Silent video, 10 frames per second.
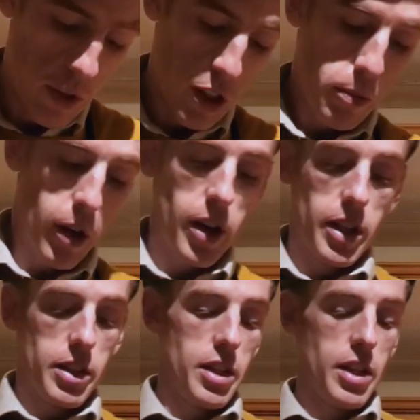just
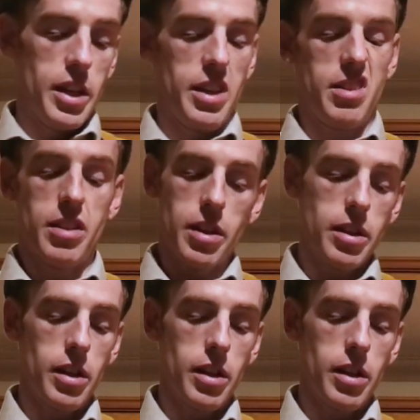behind its